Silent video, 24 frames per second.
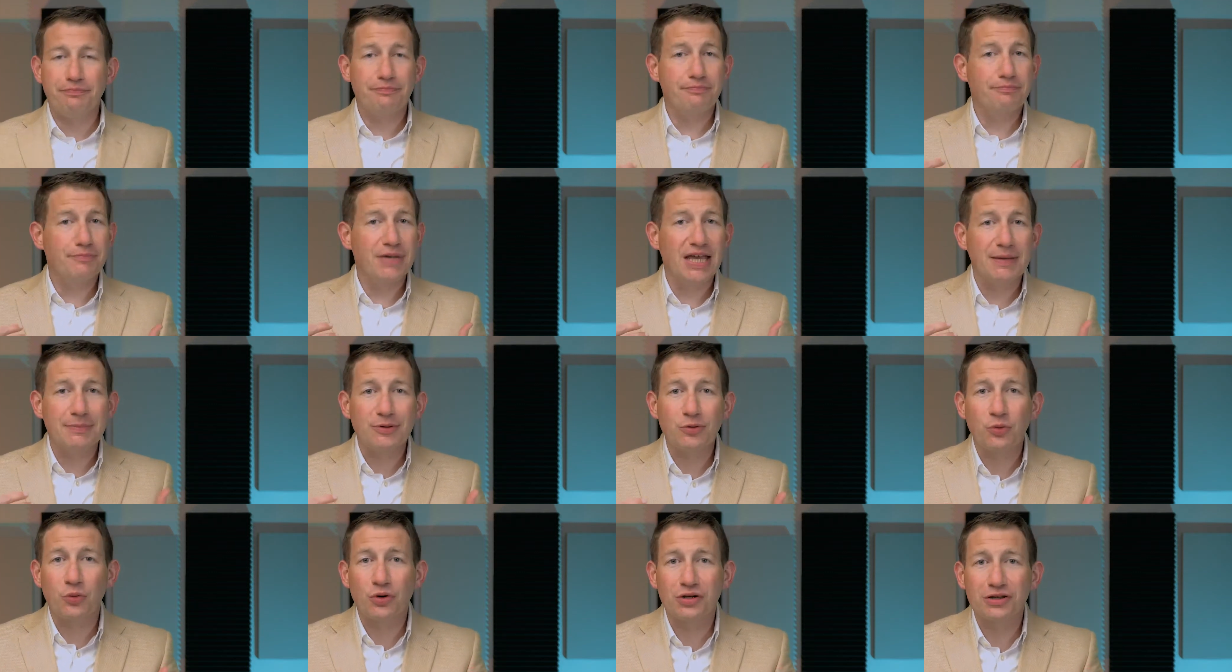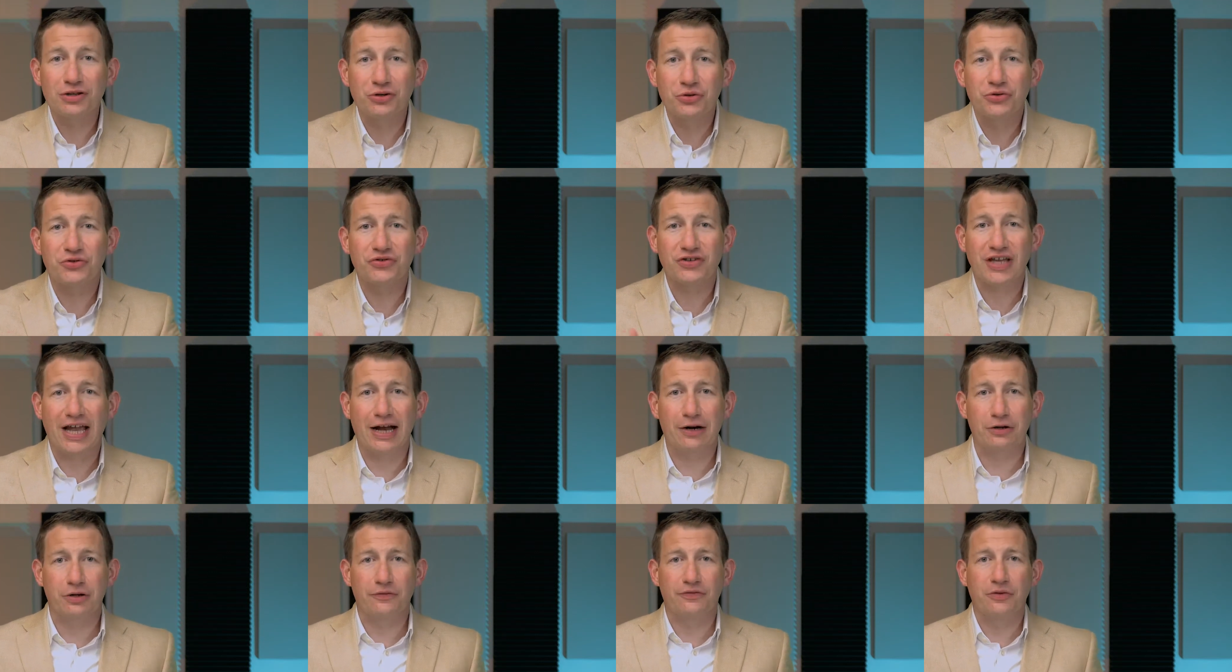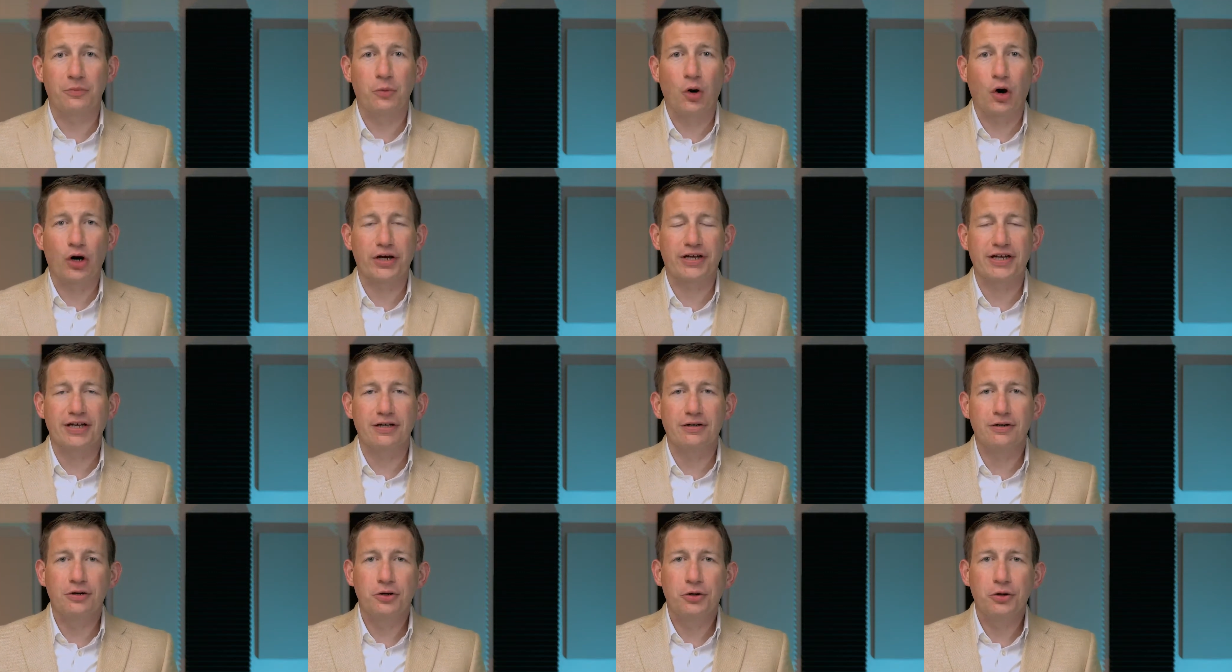maybe we're a little scared of the
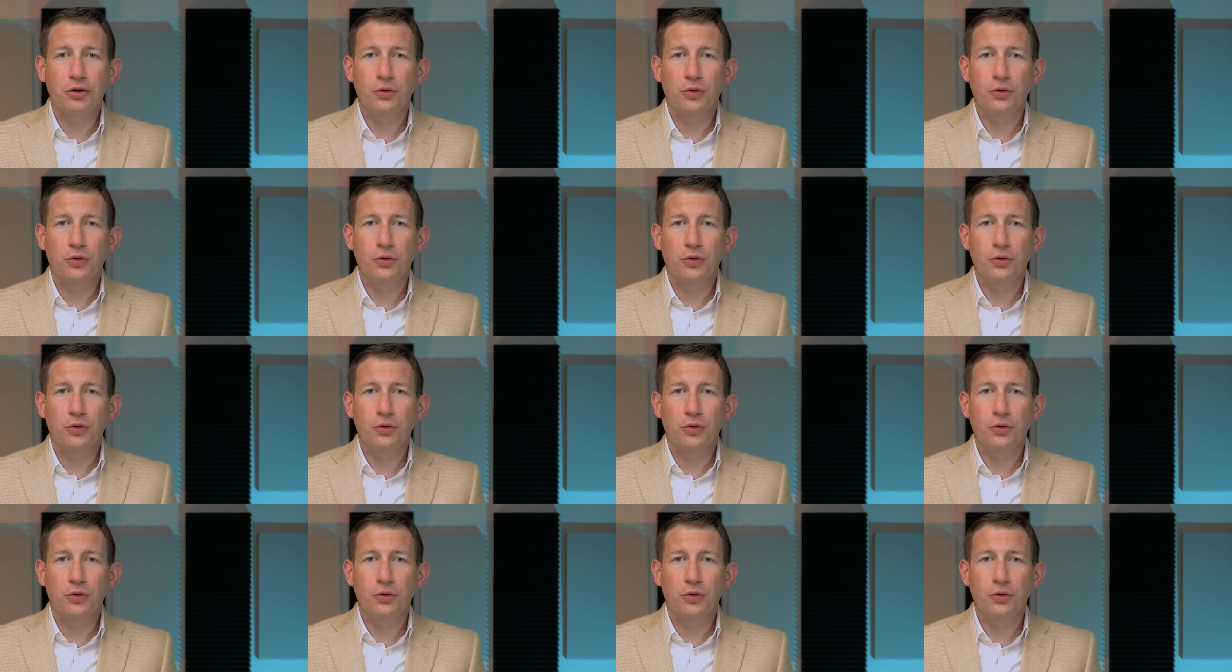market.